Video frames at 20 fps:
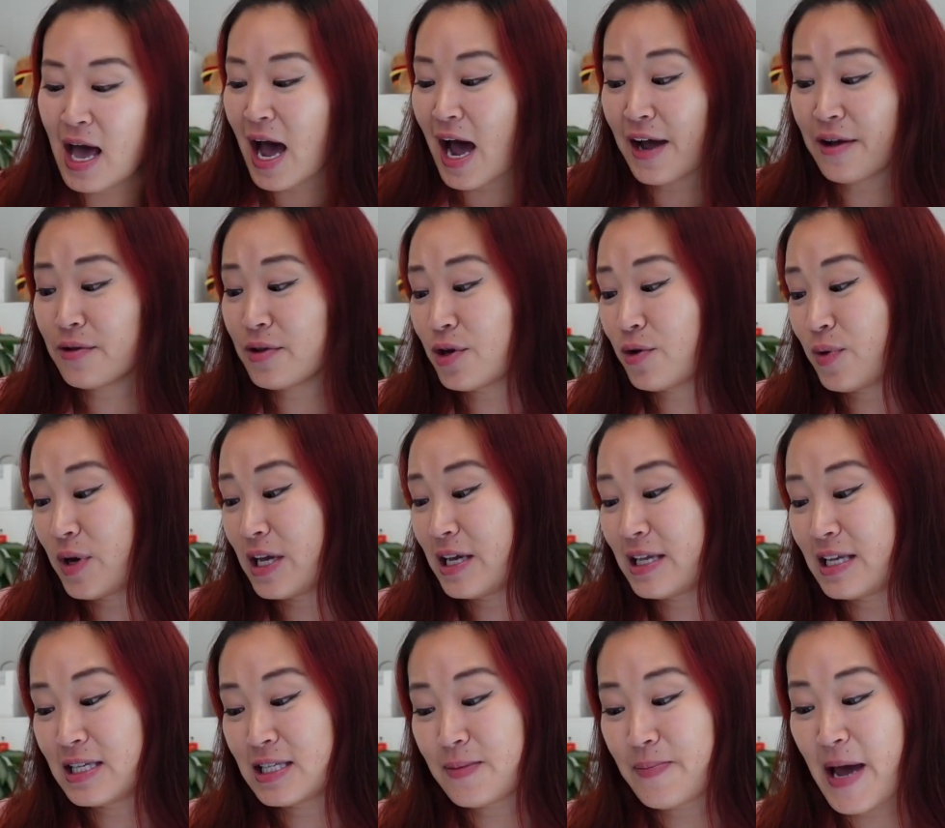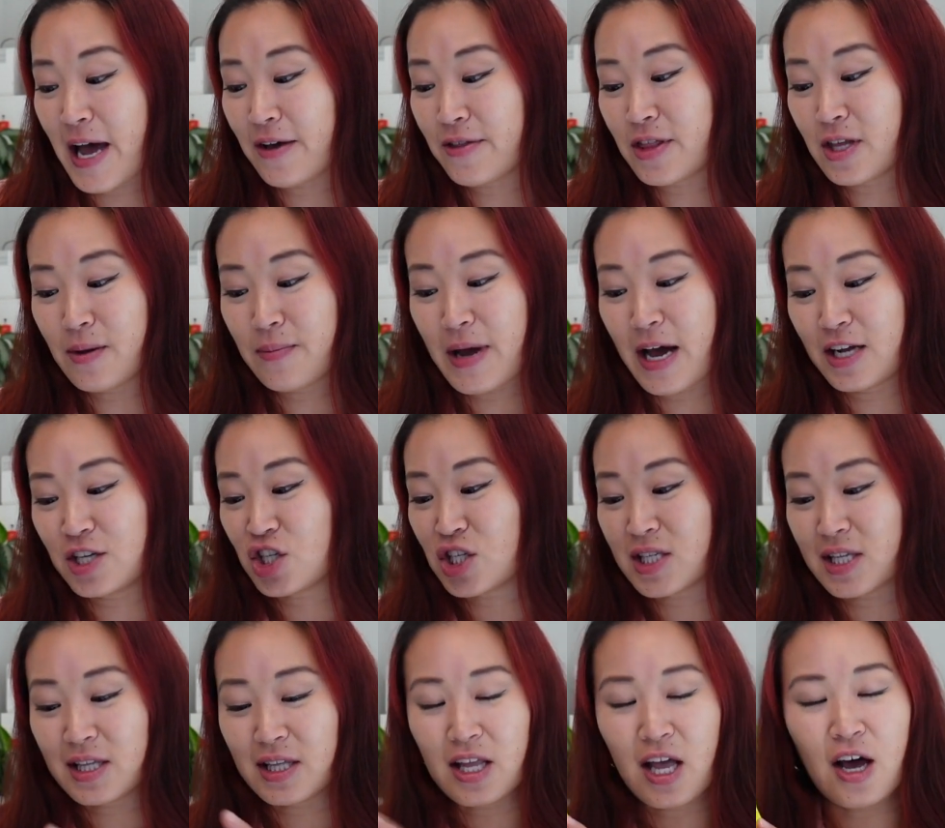I don't know what it is about them, I just
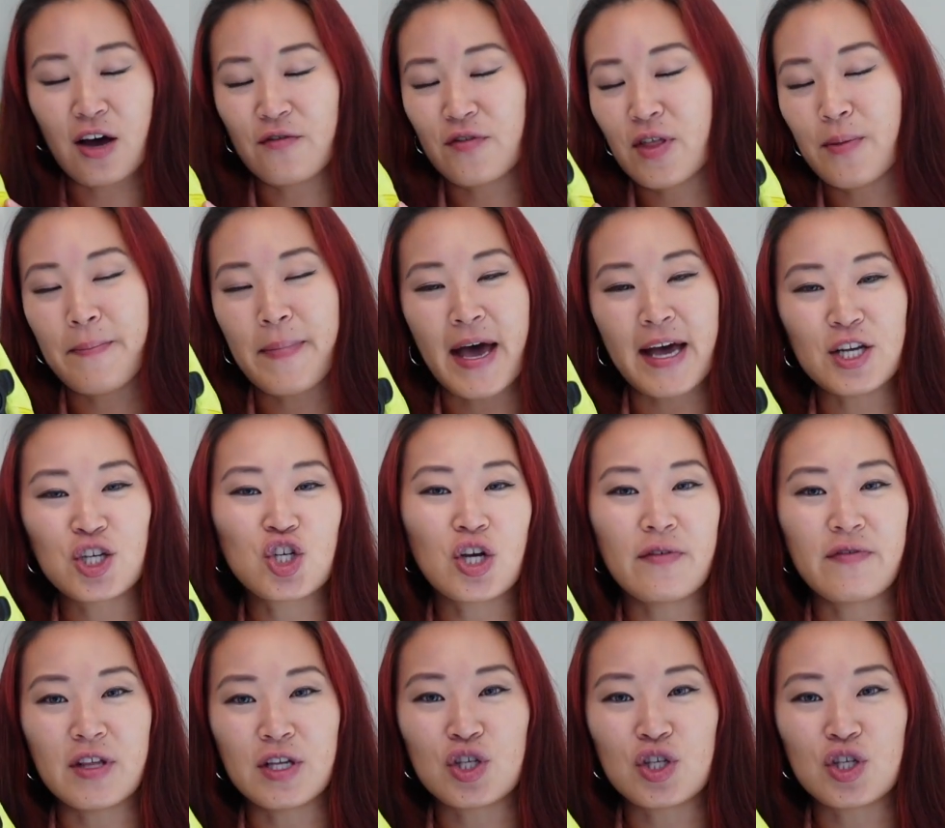love the mesh of the